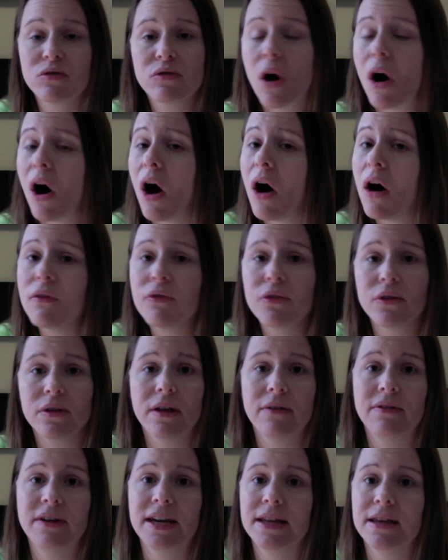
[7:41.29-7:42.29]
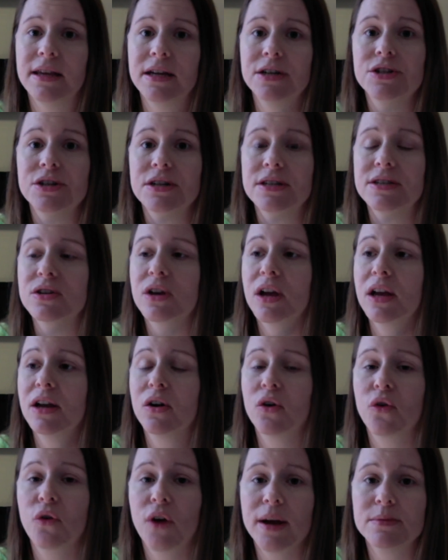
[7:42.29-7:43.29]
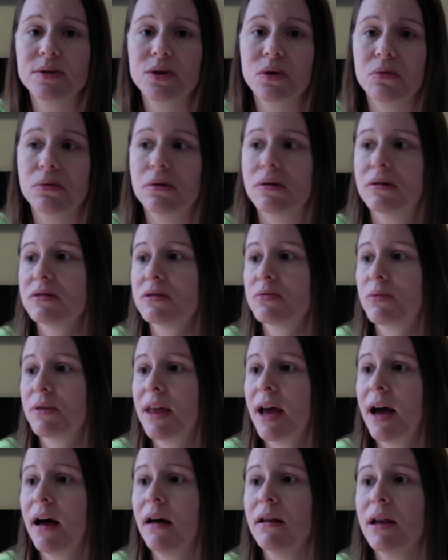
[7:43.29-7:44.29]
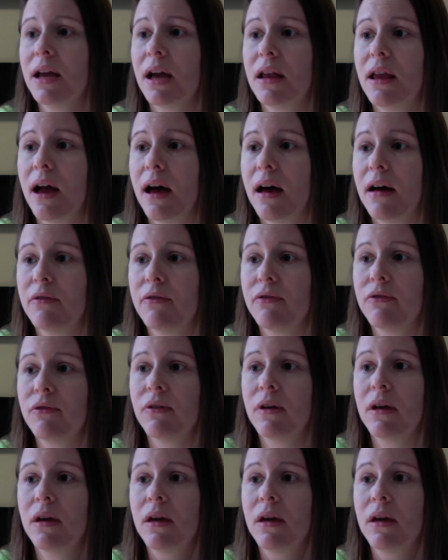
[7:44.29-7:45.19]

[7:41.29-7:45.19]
awful living conditions in cramped quarters without enough